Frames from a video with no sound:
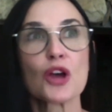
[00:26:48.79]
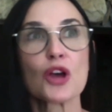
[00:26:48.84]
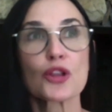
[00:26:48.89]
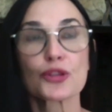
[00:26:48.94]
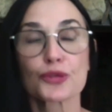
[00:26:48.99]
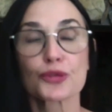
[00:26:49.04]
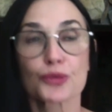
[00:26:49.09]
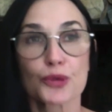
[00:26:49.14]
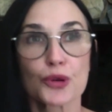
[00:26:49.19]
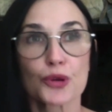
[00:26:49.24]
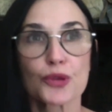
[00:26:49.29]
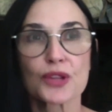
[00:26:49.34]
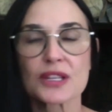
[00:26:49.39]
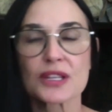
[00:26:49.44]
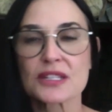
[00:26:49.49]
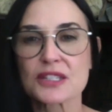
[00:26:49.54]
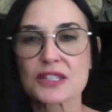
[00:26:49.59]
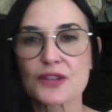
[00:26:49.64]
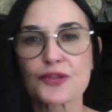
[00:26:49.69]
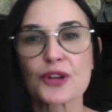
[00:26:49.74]
through these
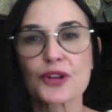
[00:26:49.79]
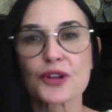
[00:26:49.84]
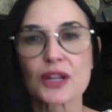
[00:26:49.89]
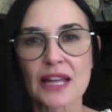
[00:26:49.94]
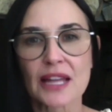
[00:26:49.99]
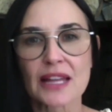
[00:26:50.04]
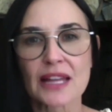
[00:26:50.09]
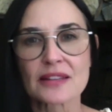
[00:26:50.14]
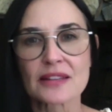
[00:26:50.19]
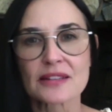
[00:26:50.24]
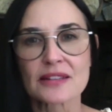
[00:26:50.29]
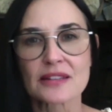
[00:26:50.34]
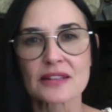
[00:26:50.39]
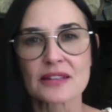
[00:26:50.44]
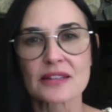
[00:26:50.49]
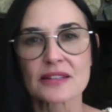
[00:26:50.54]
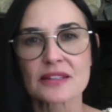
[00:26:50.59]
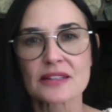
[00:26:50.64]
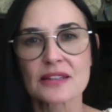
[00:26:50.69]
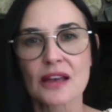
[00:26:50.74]
different
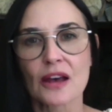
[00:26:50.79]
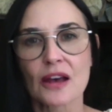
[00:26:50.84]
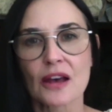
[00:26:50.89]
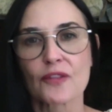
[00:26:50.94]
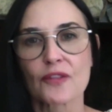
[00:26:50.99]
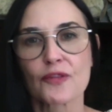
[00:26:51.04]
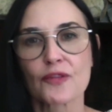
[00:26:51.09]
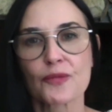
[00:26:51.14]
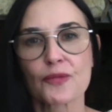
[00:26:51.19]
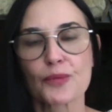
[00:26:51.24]
lenses of